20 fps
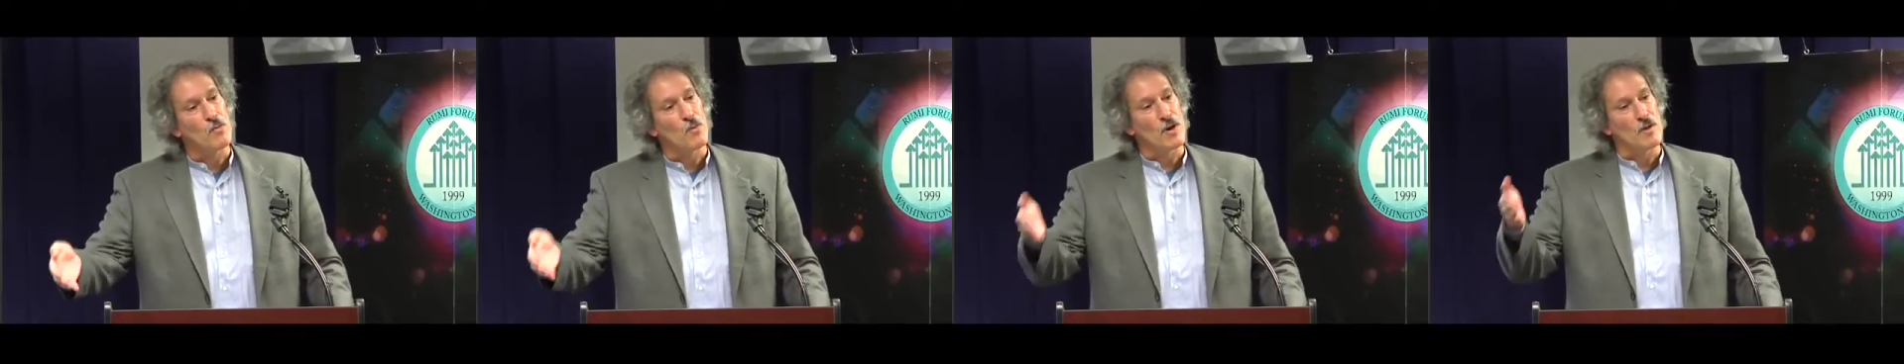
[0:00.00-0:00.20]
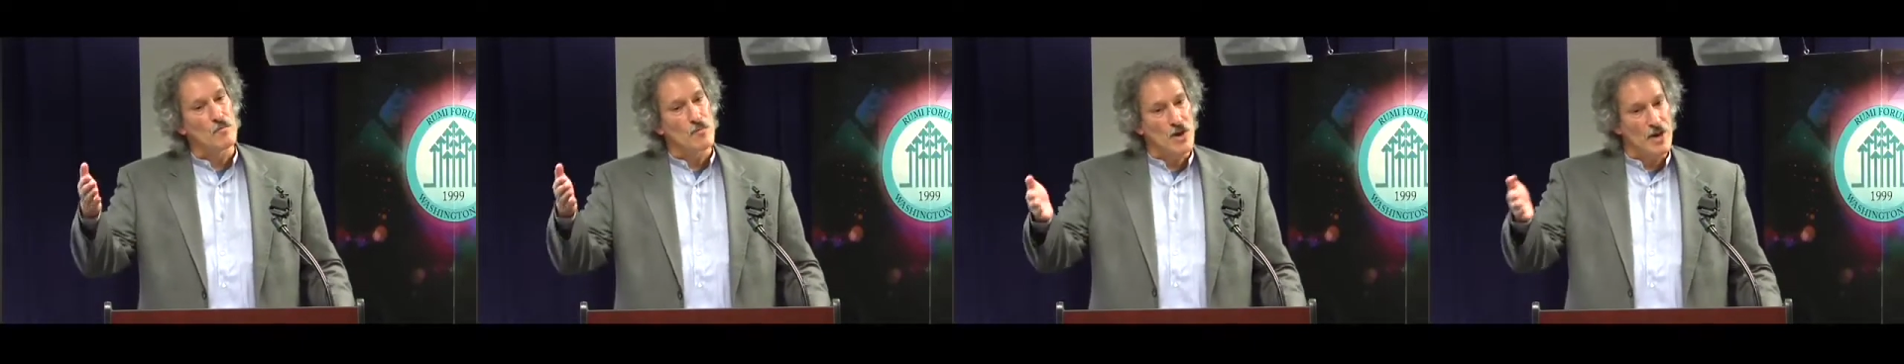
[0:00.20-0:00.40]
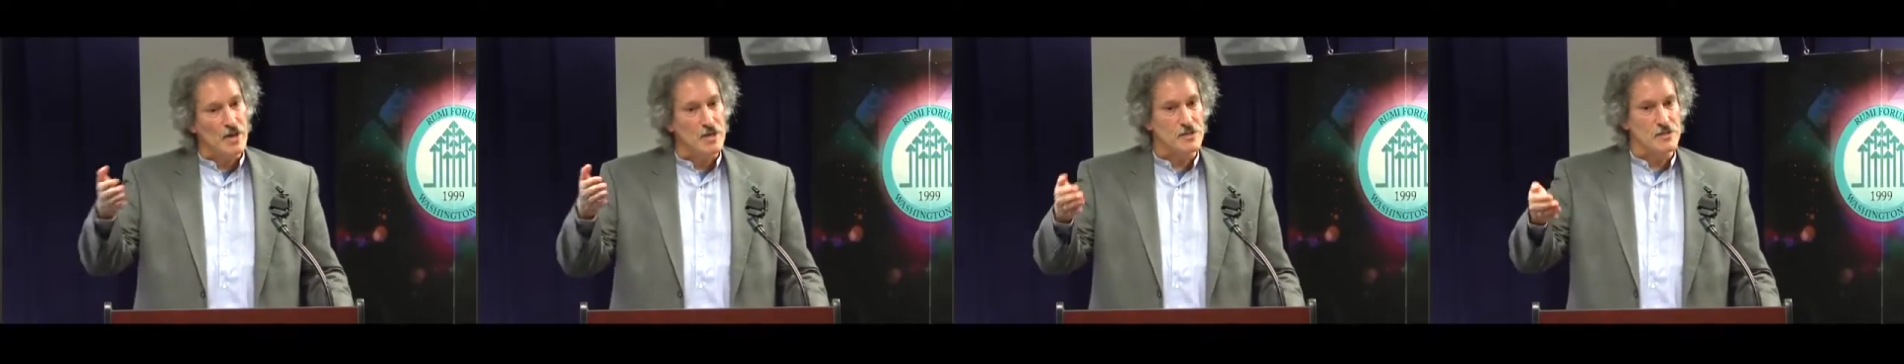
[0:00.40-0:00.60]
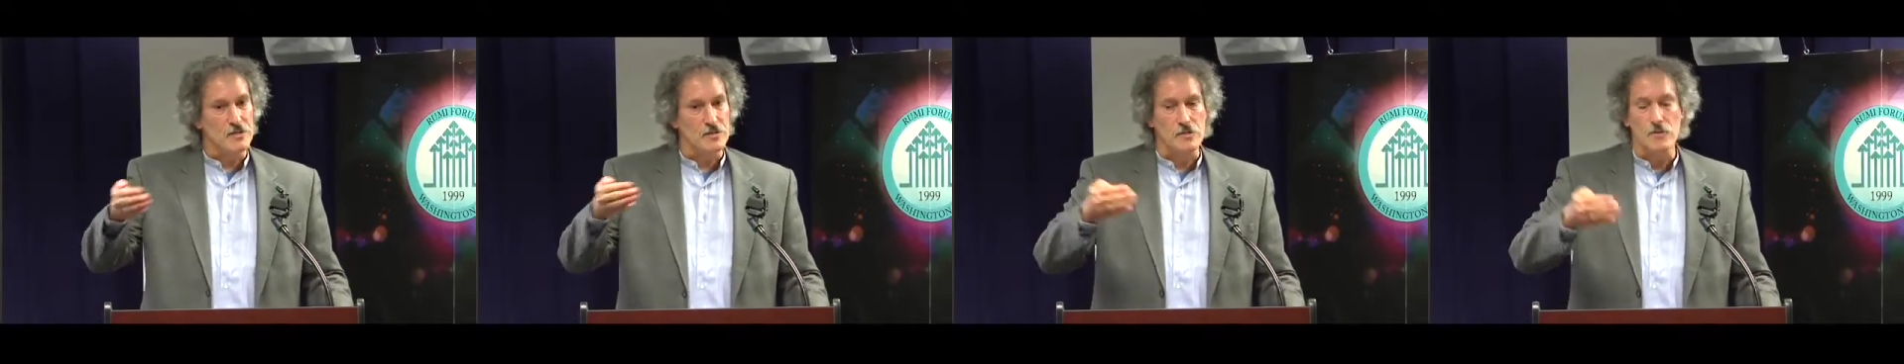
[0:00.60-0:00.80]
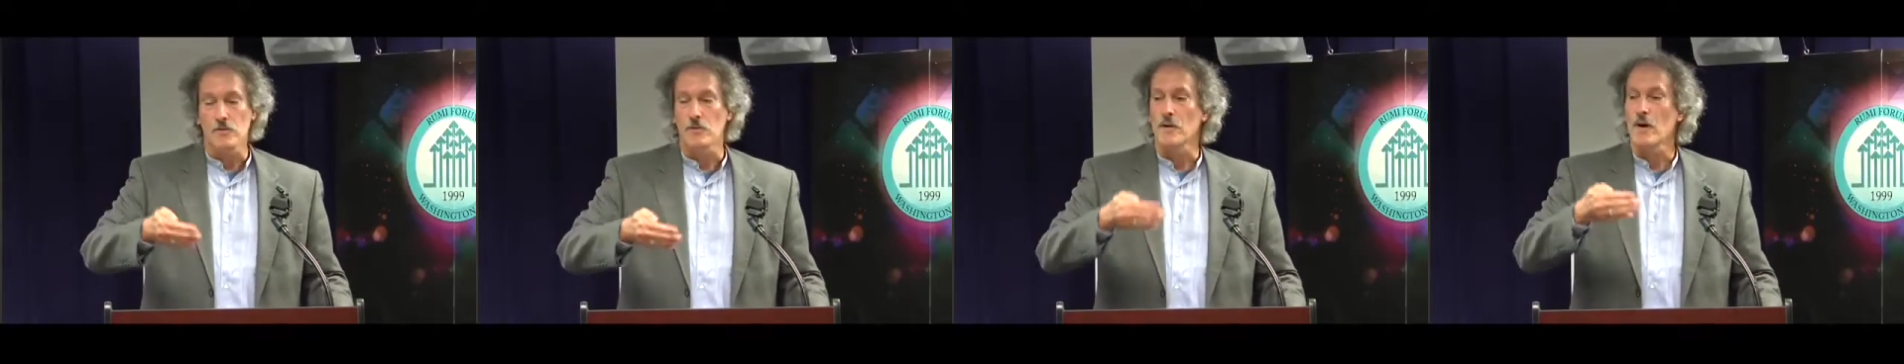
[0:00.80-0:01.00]
one breaks
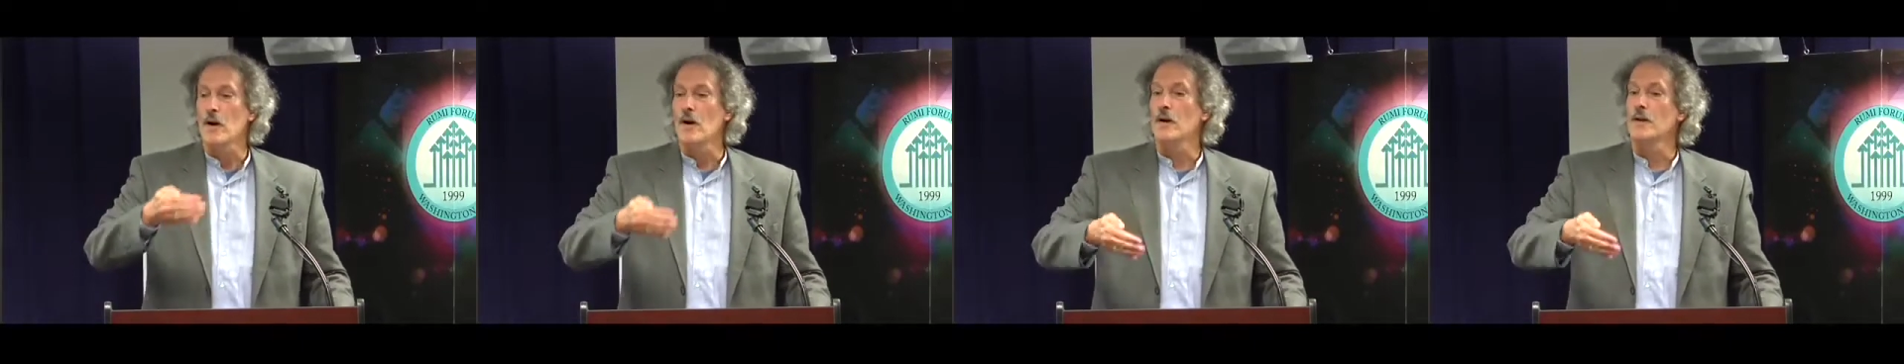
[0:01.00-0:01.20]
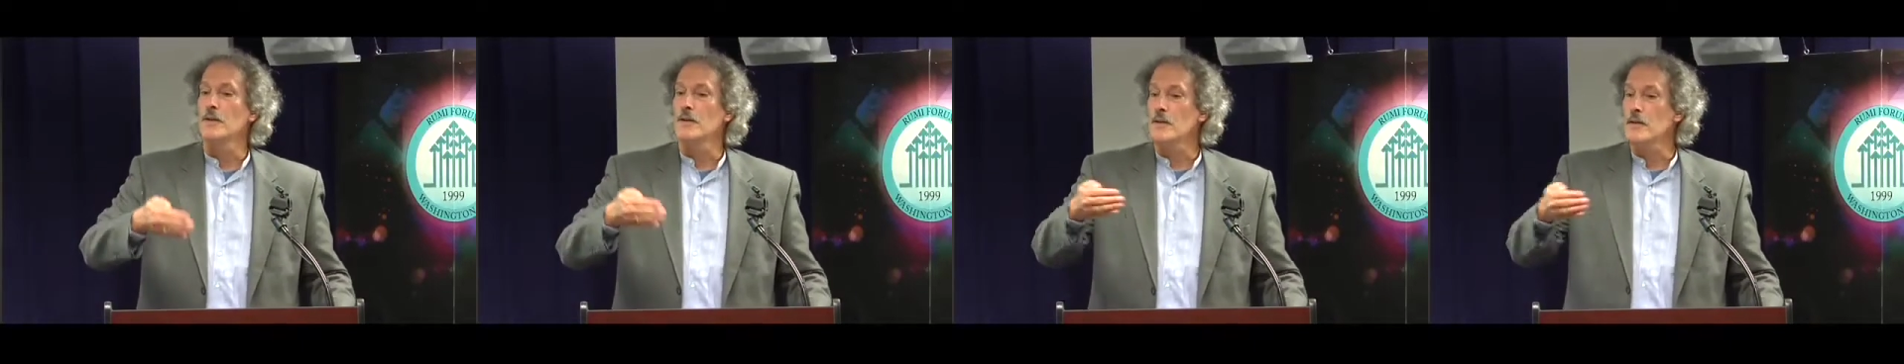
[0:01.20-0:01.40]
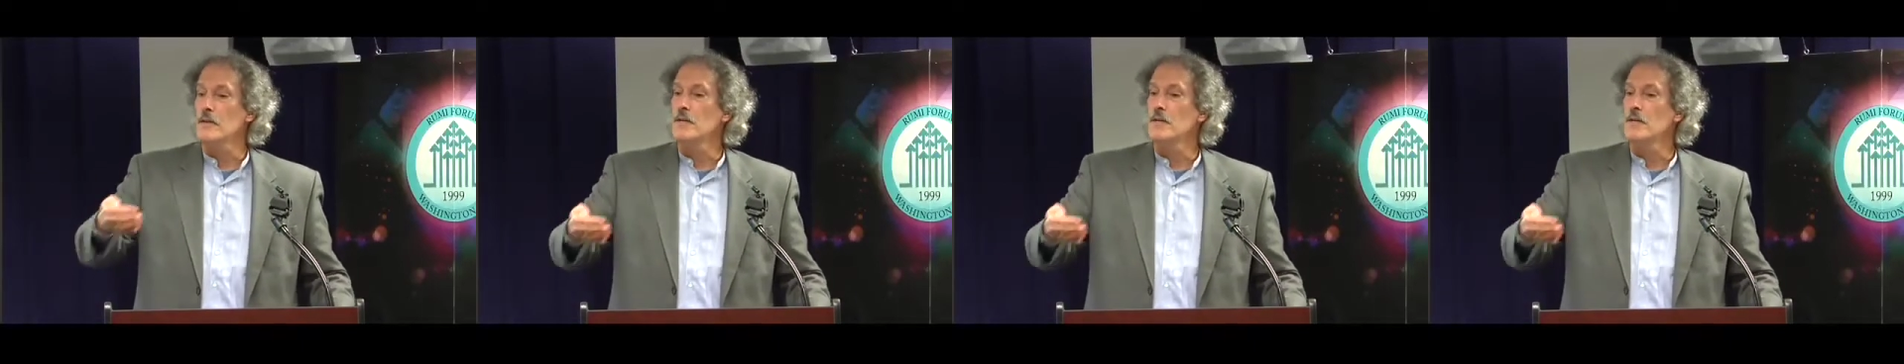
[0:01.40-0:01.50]
the Quran